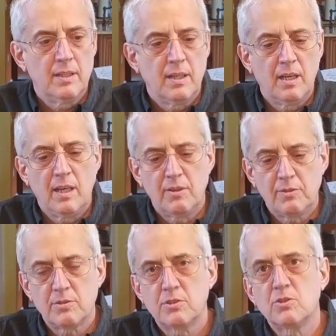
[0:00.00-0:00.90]

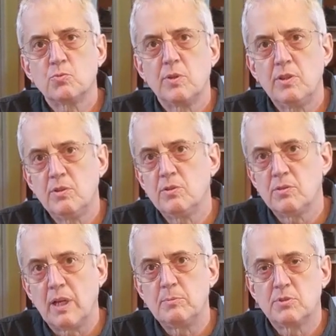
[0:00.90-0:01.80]
versus what
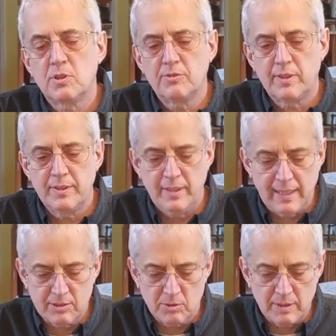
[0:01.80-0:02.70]
you'll observe on the
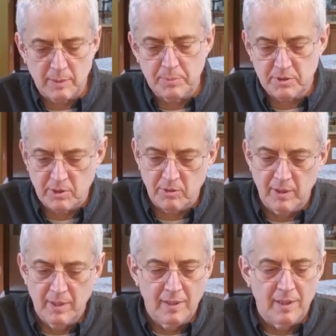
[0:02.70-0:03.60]
actual episode.
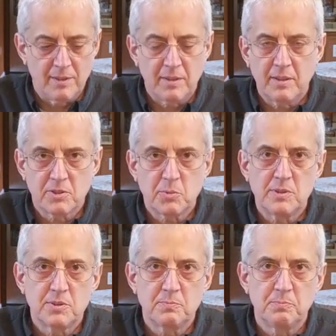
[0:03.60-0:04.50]
I think this
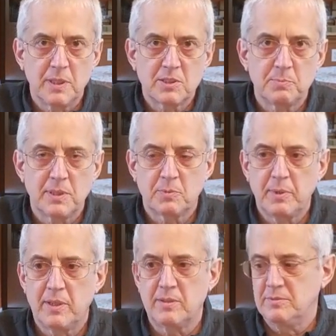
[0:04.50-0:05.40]
one's much, much
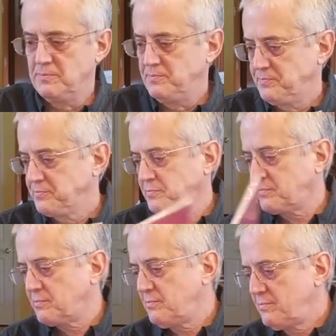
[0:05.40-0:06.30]
better.
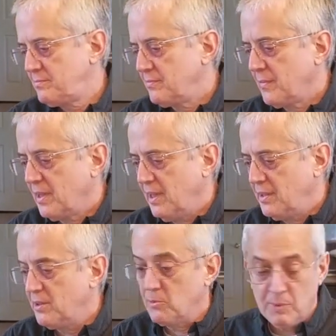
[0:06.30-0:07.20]
And
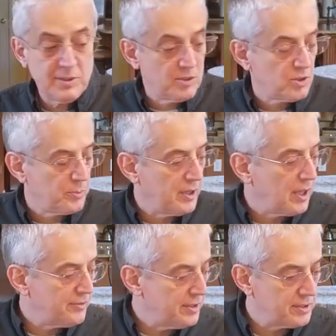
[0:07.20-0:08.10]
the reasons will be
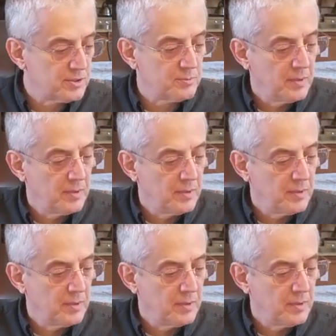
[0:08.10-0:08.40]
obvious.